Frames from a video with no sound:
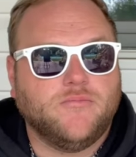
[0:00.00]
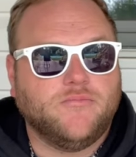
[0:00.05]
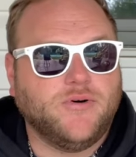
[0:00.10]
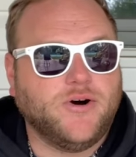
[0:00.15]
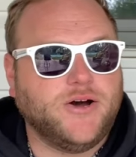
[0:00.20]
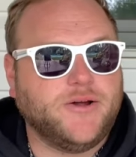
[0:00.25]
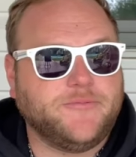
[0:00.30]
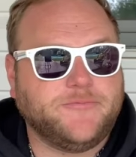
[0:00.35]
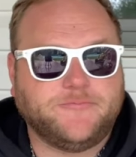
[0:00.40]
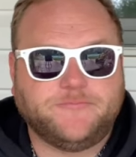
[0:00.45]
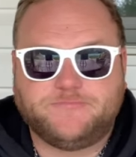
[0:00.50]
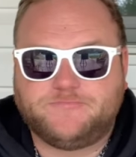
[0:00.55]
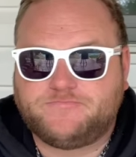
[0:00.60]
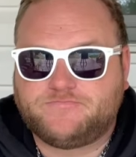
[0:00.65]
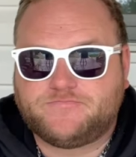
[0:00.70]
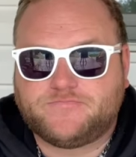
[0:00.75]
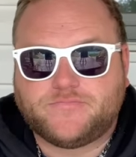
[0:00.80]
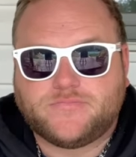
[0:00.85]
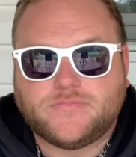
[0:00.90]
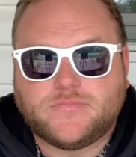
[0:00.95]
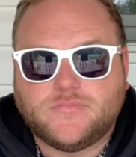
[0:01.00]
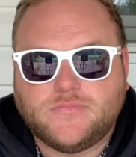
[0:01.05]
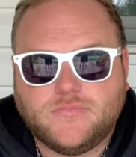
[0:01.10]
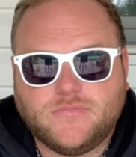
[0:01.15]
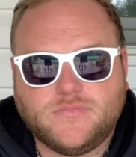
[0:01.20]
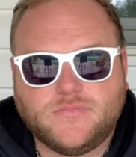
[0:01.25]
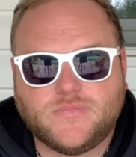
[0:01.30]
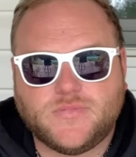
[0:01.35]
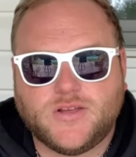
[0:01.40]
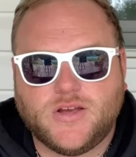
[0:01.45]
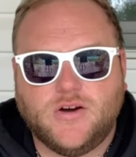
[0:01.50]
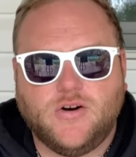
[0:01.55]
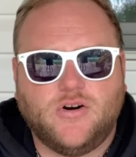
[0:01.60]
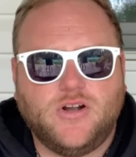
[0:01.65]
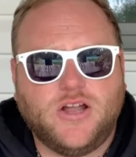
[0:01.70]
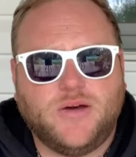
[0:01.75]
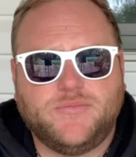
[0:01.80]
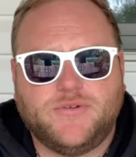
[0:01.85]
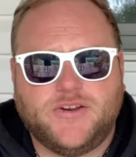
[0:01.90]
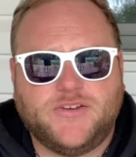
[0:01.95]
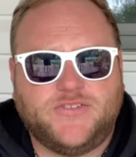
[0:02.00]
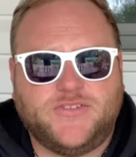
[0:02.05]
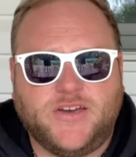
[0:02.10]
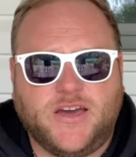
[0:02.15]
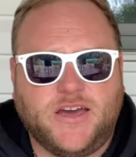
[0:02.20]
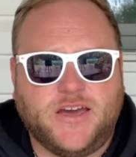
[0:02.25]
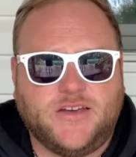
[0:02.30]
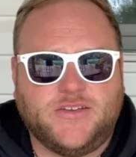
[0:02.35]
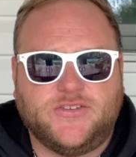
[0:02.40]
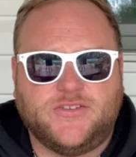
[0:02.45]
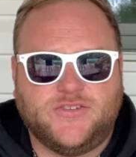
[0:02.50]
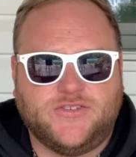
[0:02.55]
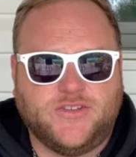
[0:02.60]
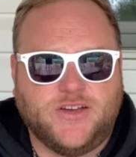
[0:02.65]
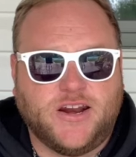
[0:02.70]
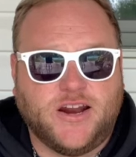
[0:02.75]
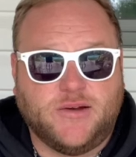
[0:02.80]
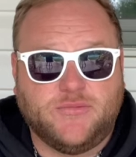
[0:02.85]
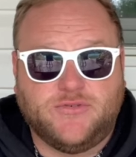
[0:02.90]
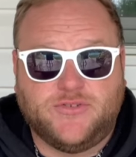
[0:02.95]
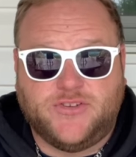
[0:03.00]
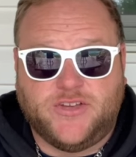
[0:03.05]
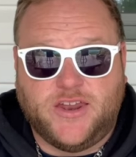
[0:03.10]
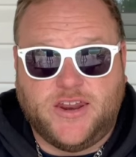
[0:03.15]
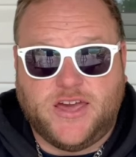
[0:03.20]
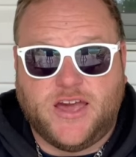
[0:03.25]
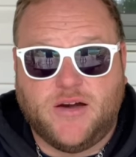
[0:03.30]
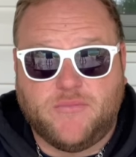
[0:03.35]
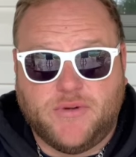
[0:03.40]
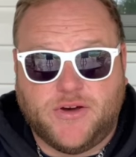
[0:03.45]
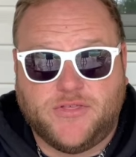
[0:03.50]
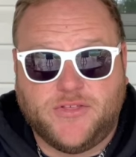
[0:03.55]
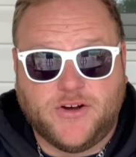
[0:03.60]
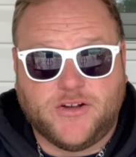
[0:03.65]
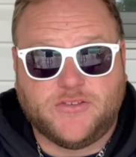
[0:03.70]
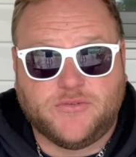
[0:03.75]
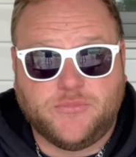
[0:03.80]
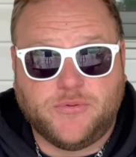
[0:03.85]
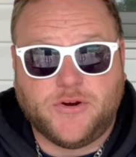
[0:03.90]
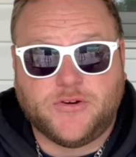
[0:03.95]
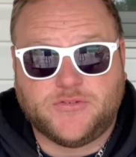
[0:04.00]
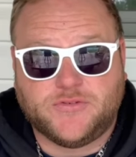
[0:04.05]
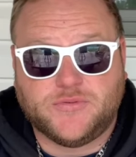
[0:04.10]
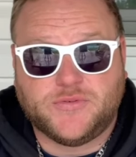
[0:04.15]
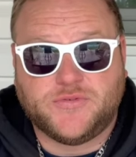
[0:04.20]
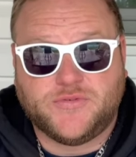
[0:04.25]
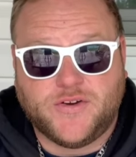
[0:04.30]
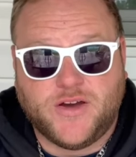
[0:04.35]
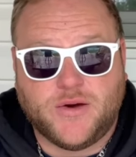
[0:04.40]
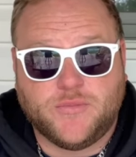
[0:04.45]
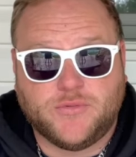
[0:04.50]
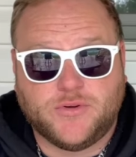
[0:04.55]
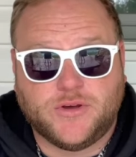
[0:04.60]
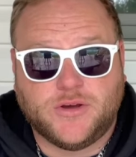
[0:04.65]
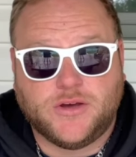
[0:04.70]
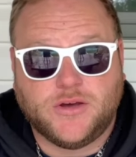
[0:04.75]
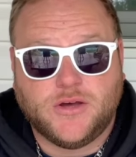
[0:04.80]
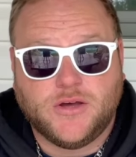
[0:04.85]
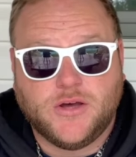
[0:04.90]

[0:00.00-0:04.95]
But all I'm gonna say is, is that I'm sending out my thoughts and prayers to his family.